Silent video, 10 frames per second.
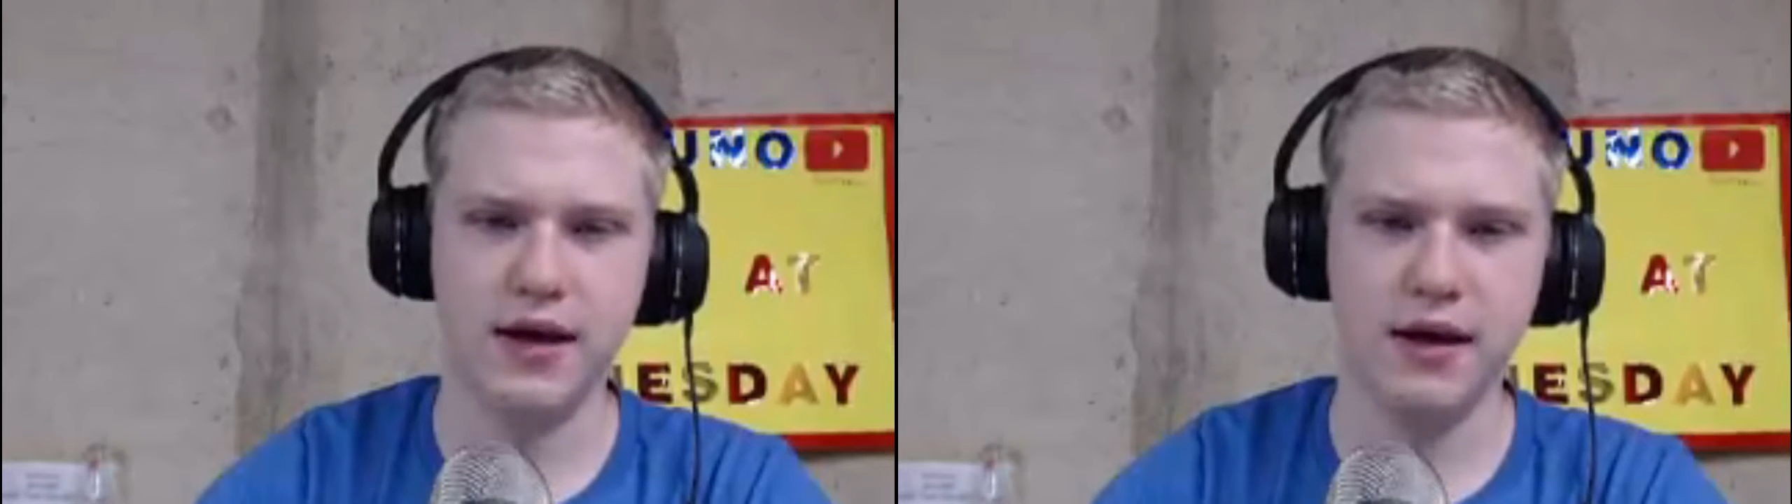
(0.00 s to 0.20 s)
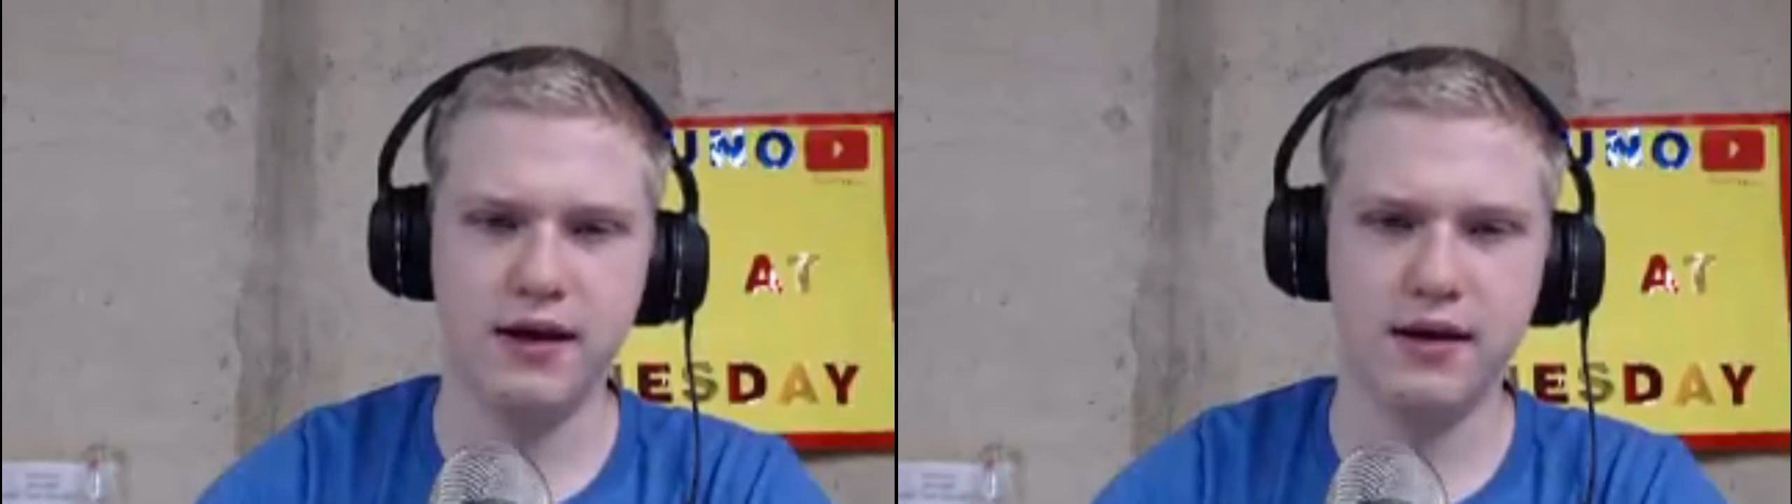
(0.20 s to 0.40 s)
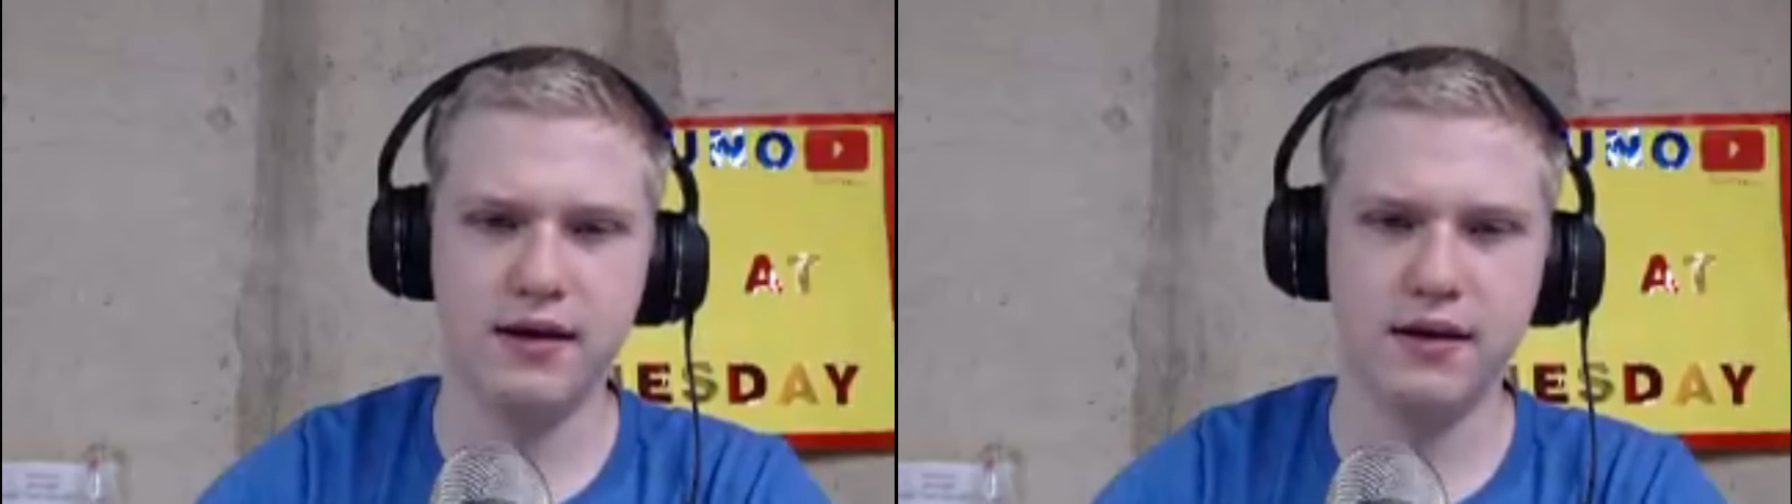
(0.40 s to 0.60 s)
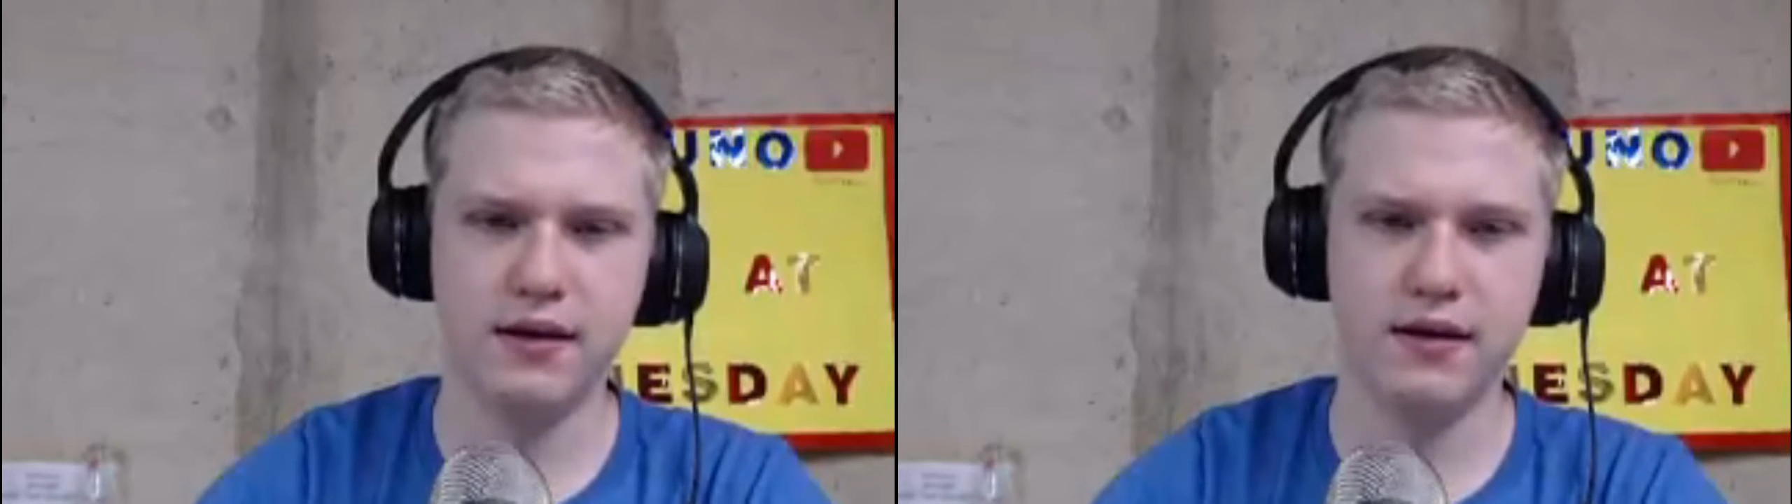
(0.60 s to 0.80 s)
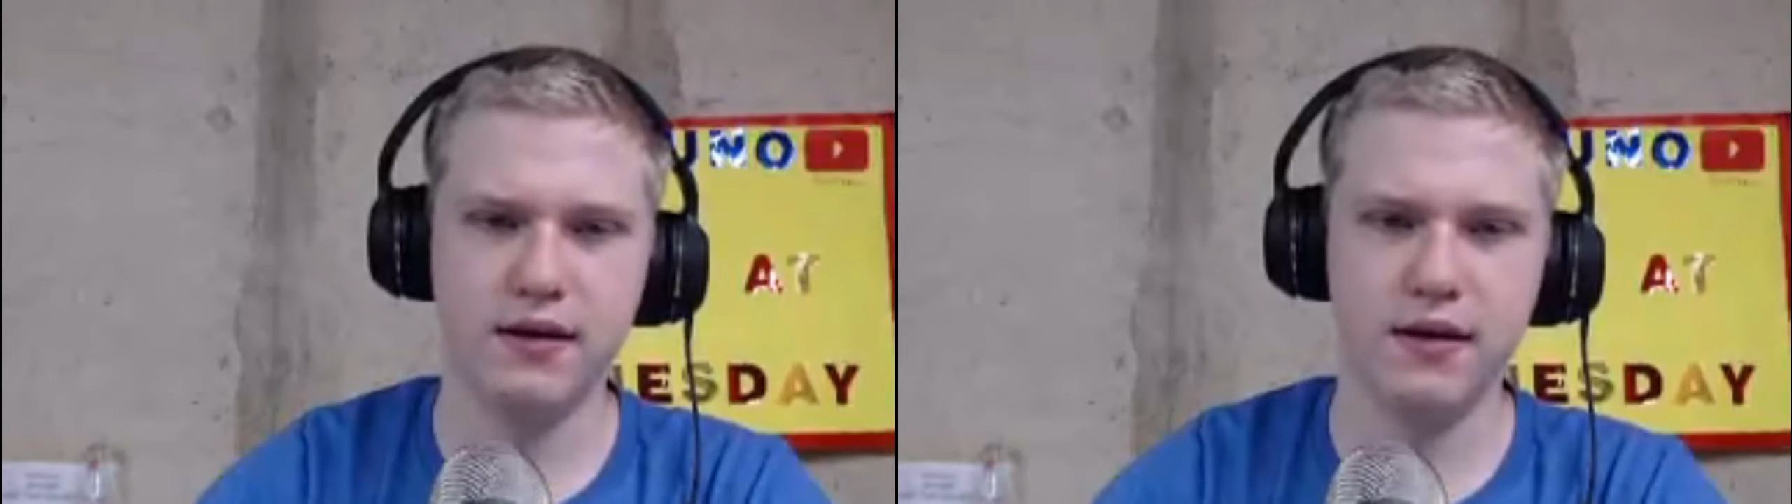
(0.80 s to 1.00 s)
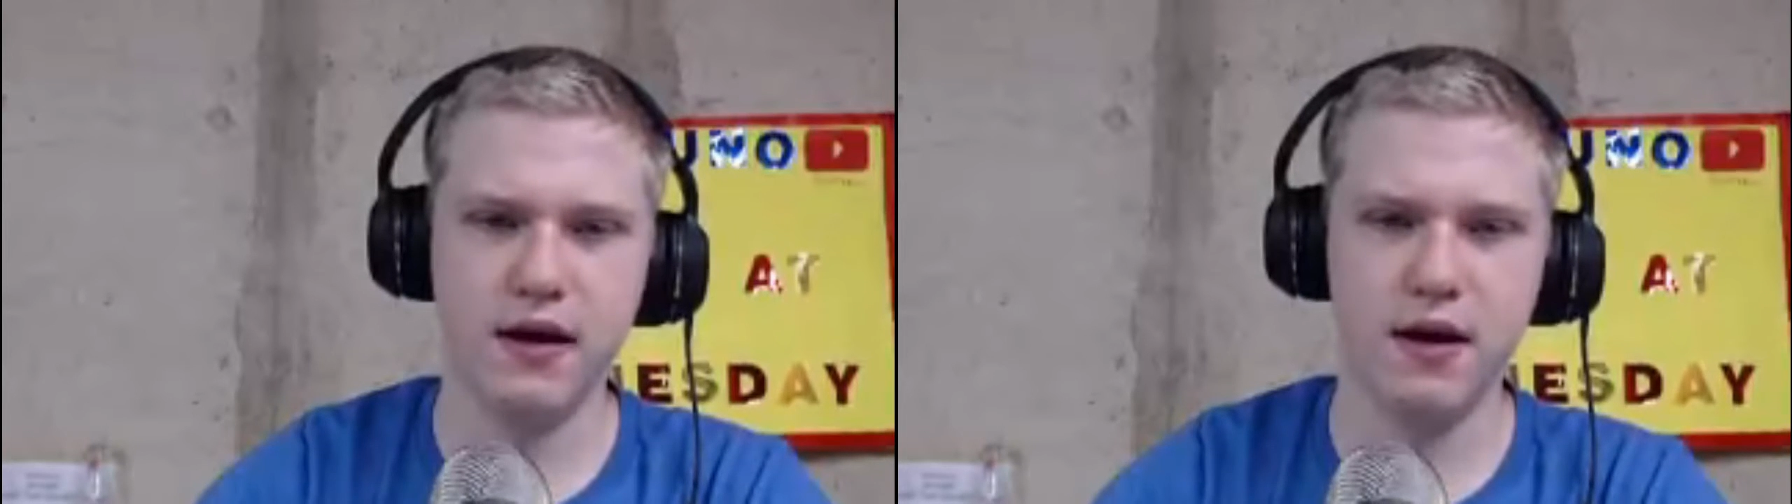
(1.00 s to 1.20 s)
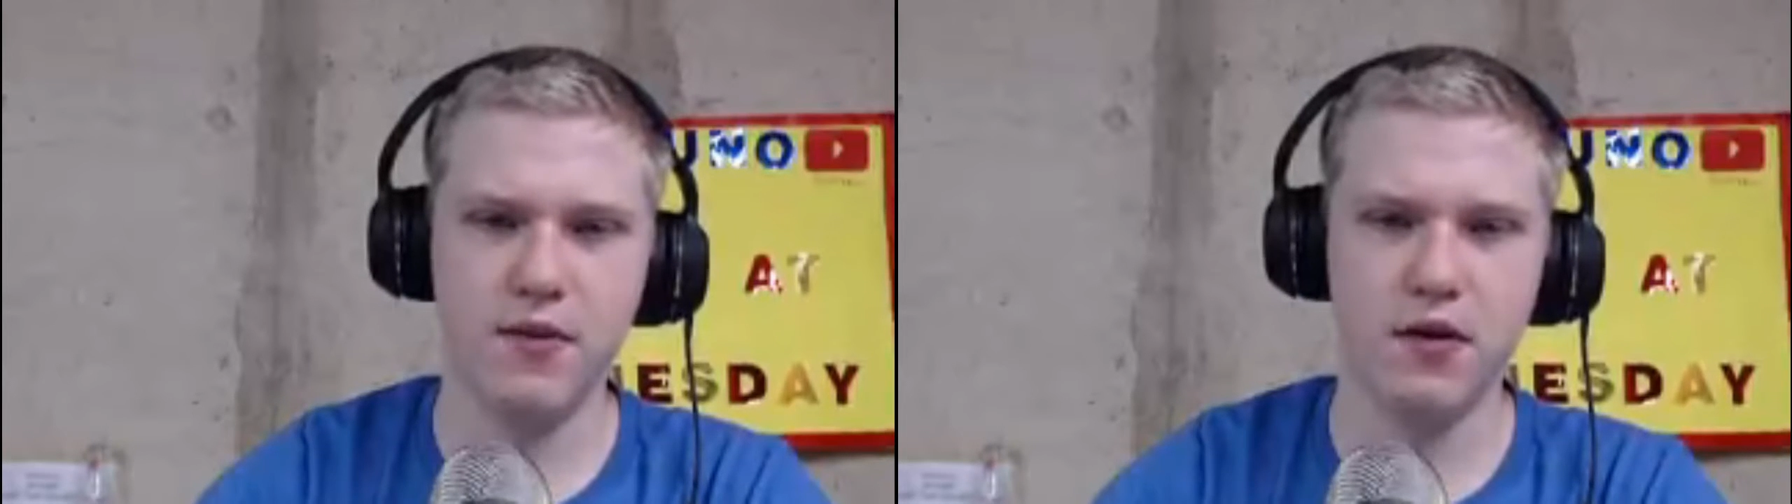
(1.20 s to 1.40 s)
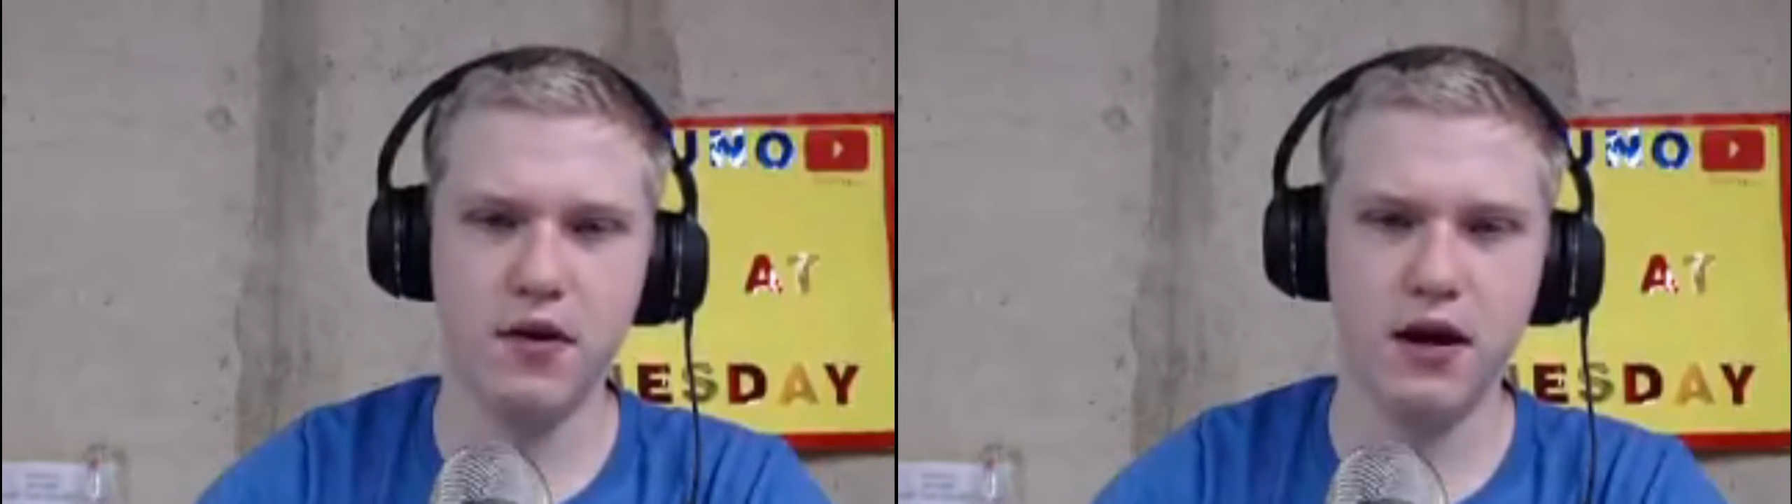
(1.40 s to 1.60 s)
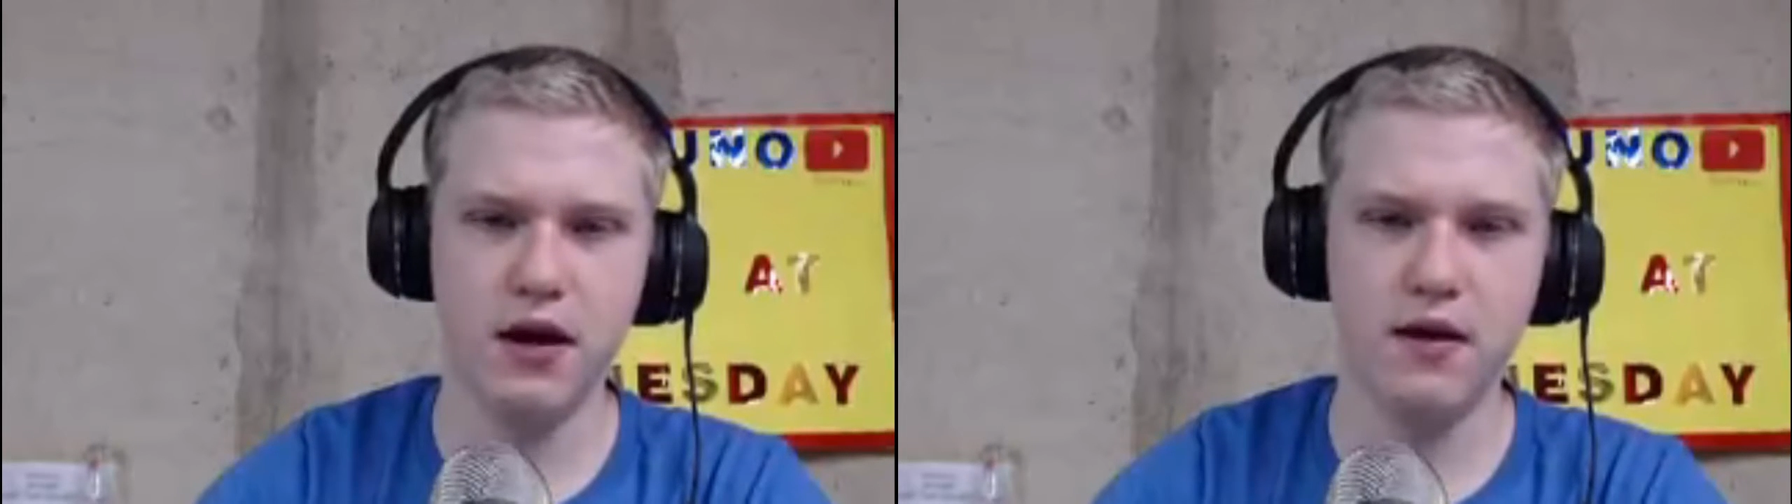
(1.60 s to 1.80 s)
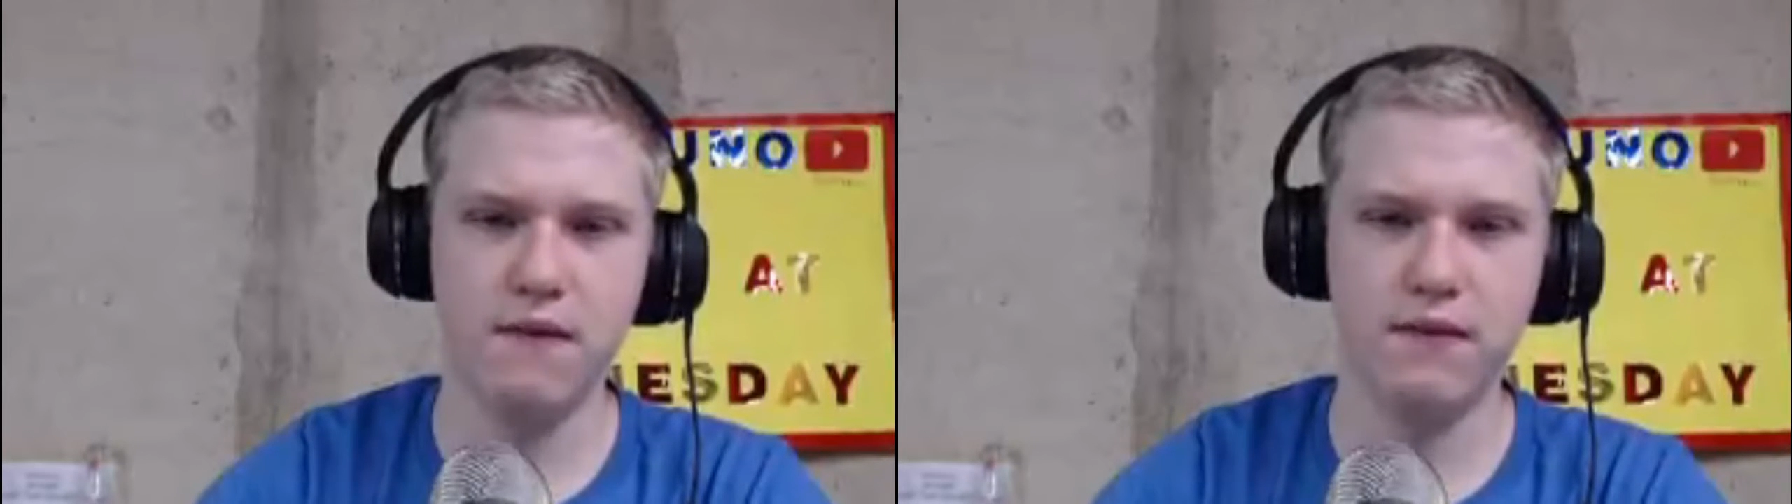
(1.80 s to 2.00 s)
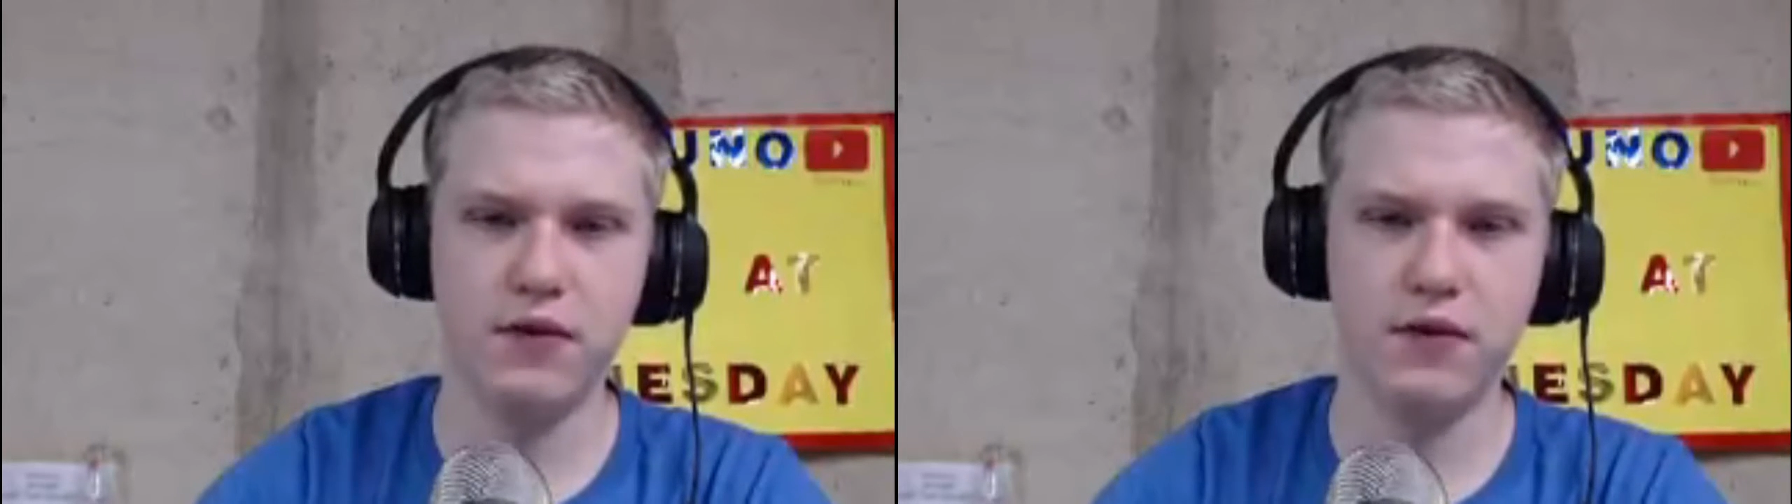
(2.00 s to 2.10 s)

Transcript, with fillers: Like, I'm already